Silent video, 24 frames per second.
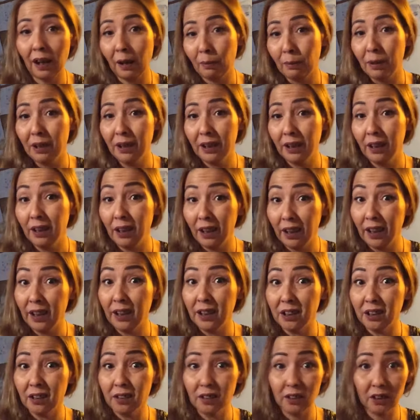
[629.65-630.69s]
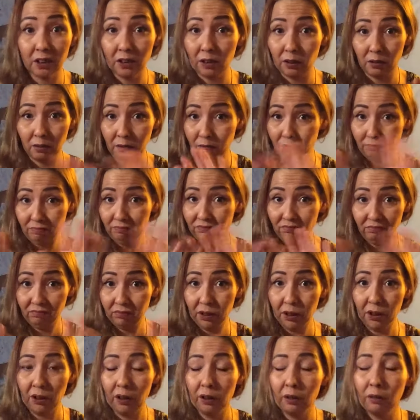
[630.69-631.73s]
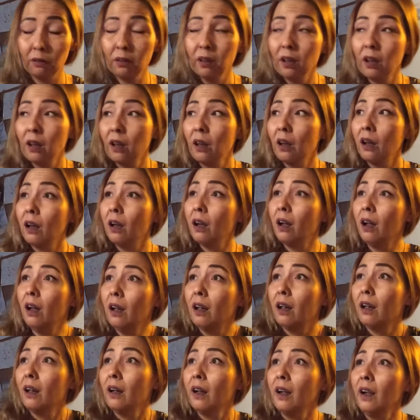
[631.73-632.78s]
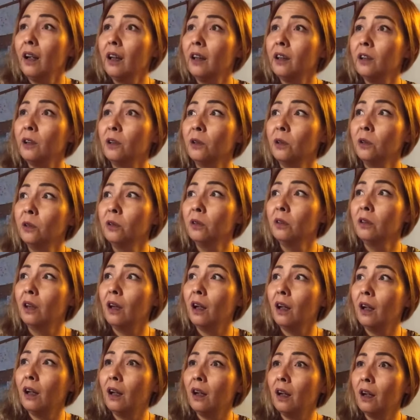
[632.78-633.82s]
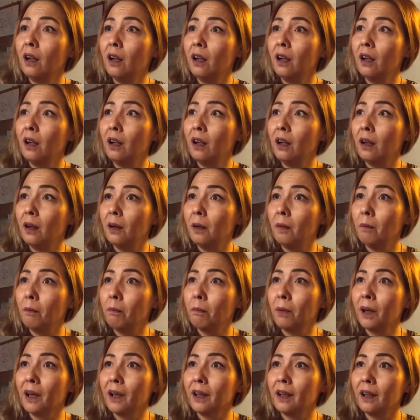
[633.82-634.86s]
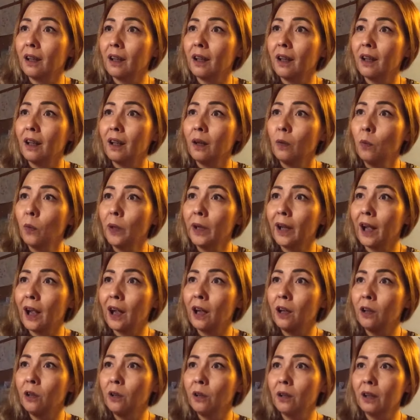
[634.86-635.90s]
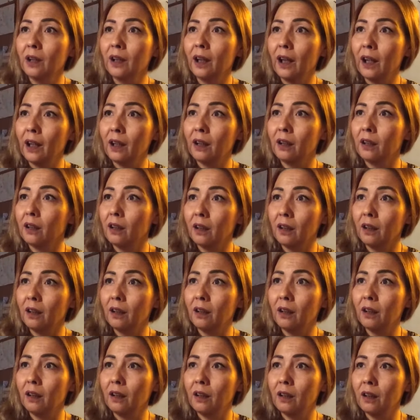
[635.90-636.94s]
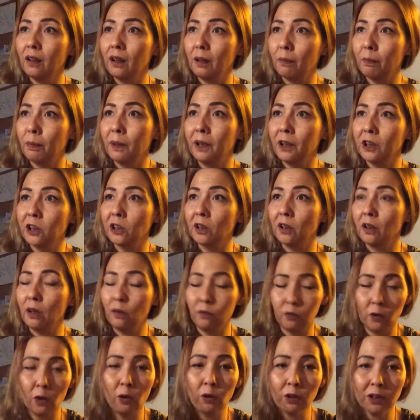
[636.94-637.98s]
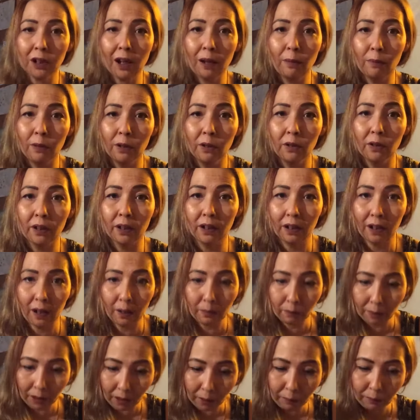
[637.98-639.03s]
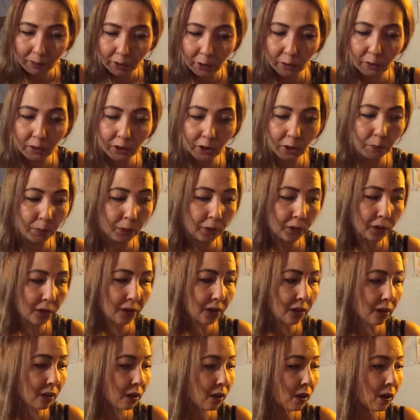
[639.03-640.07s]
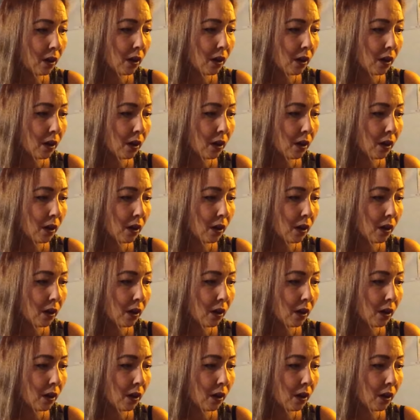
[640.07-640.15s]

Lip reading: I'm a little Asian, so, you know. Anywho, but when I look at a picture, of course I'm looking. I'm a curious person.